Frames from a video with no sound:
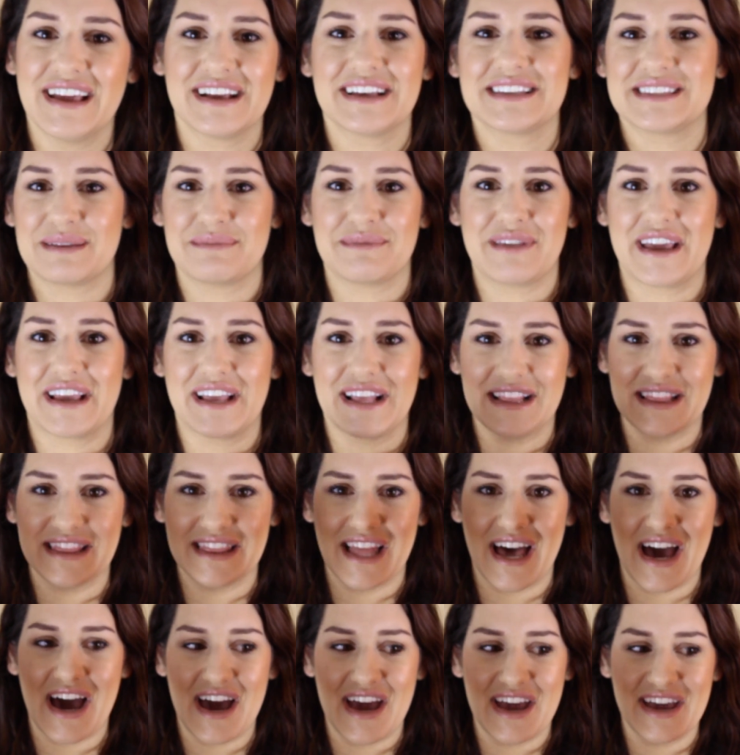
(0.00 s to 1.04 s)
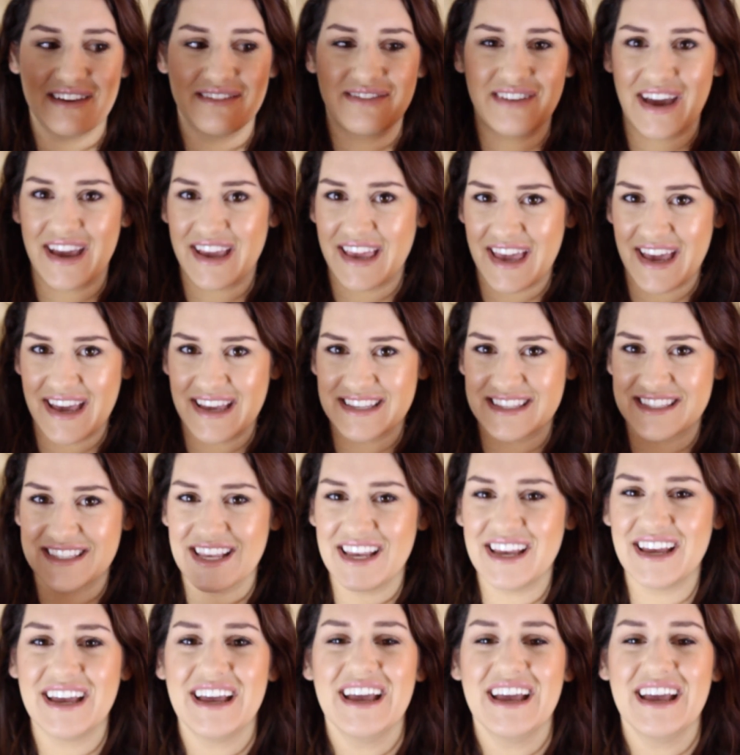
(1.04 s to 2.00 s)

because I'm like live, I guess.